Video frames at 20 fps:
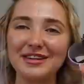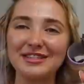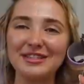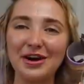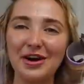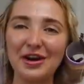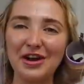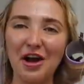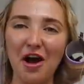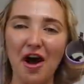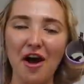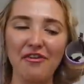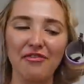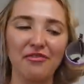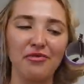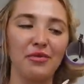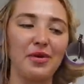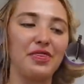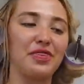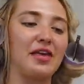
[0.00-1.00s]
We're starting
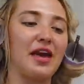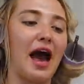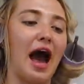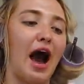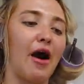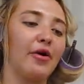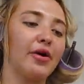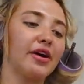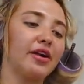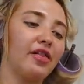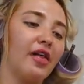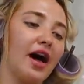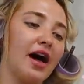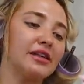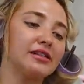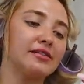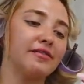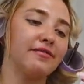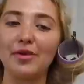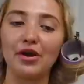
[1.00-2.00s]
off with the
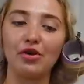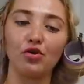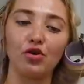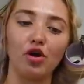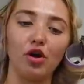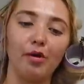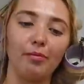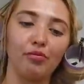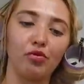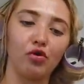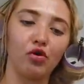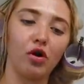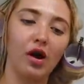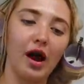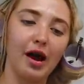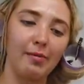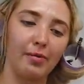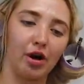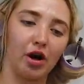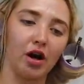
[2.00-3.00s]
Hourglass Mineral
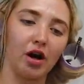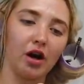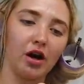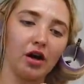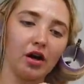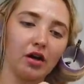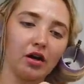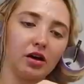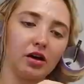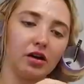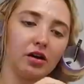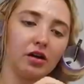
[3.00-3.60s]
Primer.